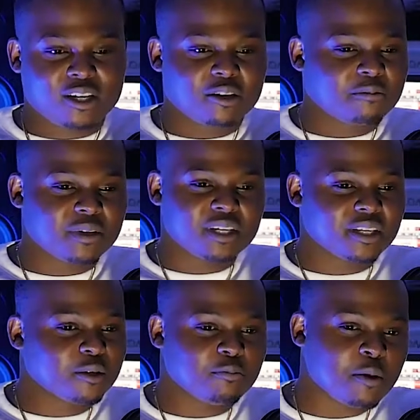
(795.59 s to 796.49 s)
You know what I
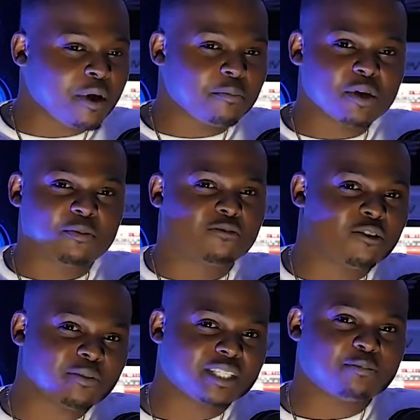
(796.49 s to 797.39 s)
mean? Met my people
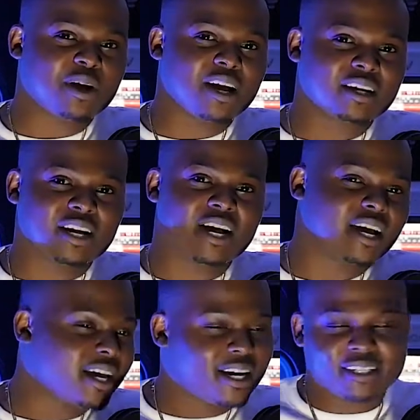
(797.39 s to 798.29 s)
from Inspired
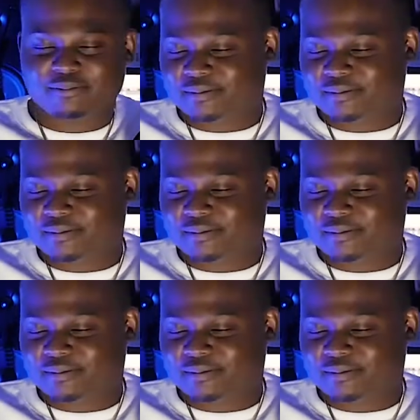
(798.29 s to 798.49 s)
Eye.